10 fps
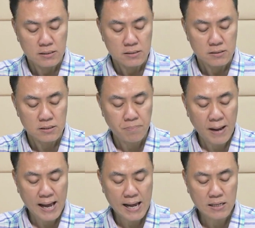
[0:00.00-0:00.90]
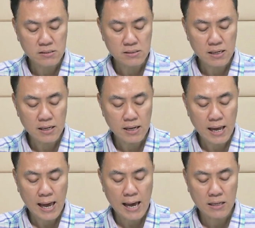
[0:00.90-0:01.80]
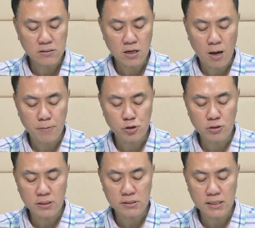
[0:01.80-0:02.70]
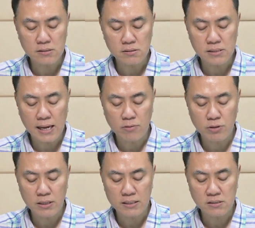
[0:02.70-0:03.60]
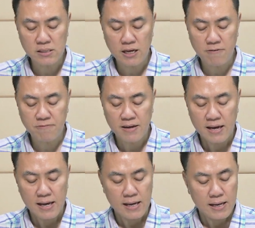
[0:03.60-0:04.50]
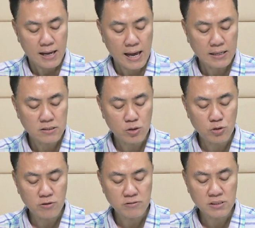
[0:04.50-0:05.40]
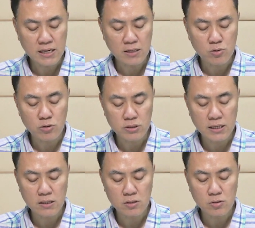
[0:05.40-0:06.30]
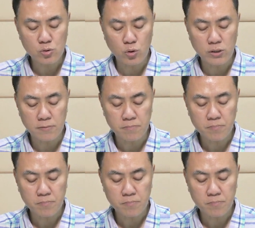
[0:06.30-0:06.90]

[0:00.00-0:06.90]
the past and the opportunities they receive at the university, including Yun